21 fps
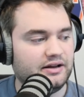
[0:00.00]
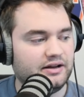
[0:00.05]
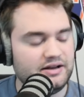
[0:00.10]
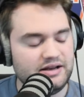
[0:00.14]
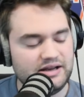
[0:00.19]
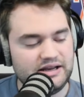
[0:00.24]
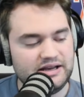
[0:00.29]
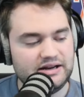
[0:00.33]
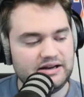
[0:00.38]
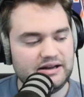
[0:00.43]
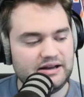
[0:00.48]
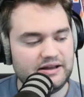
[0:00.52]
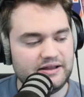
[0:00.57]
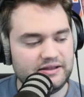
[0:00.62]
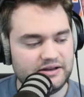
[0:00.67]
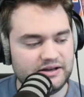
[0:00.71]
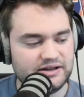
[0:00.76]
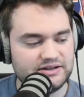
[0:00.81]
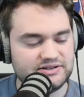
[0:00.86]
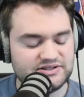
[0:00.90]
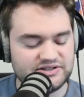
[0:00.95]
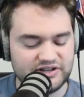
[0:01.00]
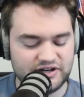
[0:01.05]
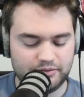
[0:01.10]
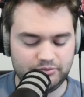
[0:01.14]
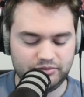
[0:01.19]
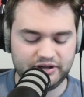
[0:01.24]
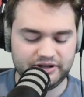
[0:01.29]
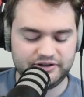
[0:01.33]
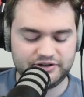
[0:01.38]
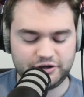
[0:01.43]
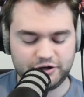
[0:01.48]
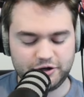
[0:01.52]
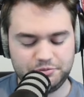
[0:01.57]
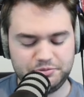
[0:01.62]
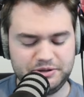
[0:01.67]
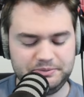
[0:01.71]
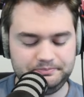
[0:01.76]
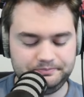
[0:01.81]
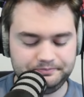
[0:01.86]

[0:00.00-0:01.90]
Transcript: in the NCAA tournament?